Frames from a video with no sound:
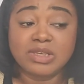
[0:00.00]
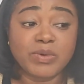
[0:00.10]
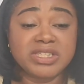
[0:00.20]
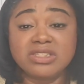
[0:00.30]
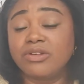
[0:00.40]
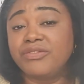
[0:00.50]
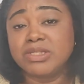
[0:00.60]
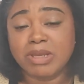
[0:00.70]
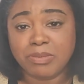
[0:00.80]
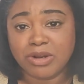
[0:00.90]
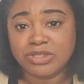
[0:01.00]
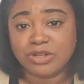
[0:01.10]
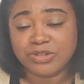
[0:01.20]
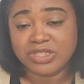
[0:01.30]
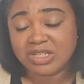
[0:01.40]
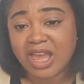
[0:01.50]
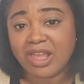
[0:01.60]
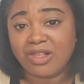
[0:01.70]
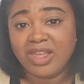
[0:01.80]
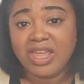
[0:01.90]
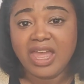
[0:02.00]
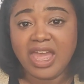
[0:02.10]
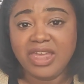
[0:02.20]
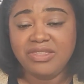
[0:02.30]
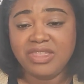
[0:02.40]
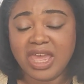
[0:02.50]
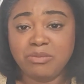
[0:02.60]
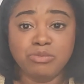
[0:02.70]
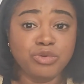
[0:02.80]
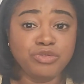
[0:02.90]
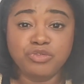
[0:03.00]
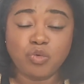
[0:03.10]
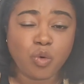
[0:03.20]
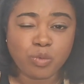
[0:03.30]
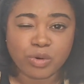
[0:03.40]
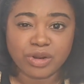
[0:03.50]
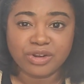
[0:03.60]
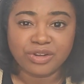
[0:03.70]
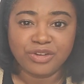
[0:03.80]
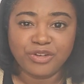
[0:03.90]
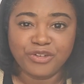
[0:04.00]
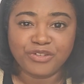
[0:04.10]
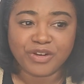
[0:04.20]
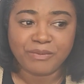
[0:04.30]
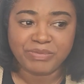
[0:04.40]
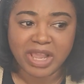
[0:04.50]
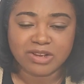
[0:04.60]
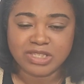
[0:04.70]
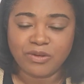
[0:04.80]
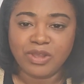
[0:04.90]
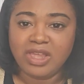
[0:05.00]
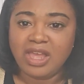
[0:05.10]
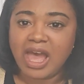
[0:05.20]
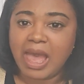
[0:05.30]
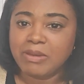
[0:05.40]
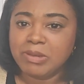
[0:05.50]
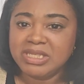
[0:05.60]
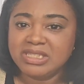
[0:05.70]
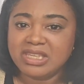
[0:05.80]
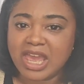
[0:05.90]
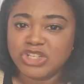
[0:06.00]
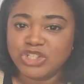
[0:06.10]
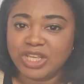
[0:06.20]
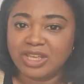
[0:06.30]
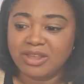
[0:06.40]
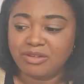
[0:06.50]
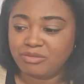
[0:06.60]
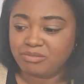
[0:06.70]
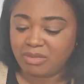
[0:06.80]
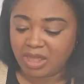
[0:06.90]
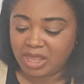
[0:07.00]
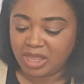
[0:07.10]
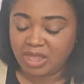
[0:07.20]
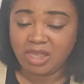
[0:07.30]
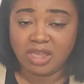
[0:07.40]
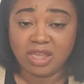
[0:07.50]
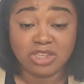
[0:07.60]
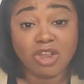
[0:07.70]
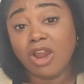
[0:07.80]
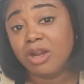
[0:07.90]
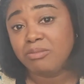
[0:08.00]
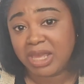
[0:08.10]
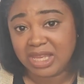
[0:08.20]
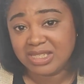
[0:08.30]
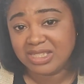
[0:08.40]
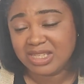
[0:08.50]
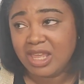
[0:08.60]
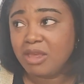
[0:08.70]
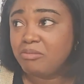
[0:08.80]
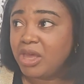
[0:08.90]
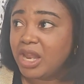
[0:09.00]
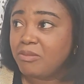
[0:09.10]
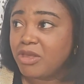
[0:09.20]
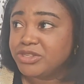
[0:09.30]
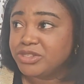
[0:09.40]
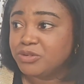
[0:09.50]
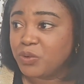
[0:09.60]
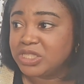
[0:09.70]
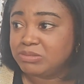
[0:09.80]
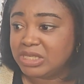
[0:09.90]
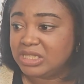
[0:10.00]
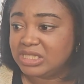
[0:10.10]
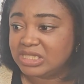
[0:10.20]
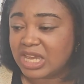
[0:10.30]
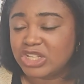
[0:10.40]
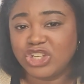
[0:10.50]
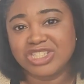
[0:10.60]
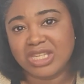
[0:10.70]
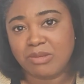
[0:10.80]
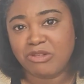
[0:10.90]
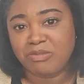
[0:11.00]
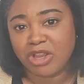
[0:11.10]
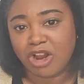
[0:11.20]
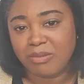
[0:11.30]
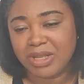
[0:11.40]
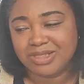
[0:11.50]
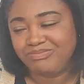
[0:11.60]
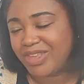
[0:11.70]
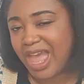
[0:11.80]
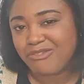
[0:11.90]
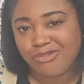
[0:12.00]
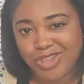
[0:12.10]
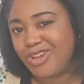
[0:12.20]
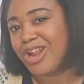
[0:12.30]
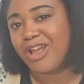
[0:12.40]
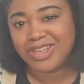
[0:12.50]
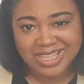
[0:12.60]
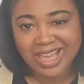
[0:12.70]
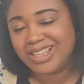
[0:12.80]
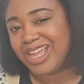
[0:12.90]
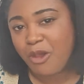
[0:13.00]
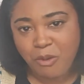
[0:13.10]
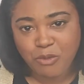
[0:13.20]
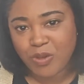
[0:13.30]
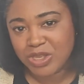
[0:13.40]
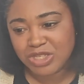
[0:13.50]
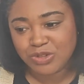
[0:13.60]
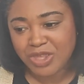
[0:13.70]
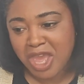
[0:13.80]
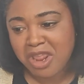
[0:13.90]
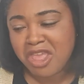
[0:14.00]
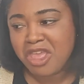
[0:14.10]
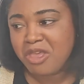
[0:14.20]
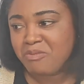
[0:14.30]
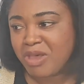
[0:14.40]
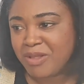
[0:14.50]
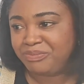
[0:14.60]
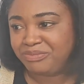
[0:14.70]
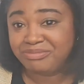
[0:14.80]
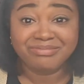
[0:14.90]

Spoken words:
what still fits my personal style, and then move forward from there. So I'm going to be destashing my yarn bits, but I'm also going to be destashing some of my garments. I haven't figured out exactly how I'm going to do that, but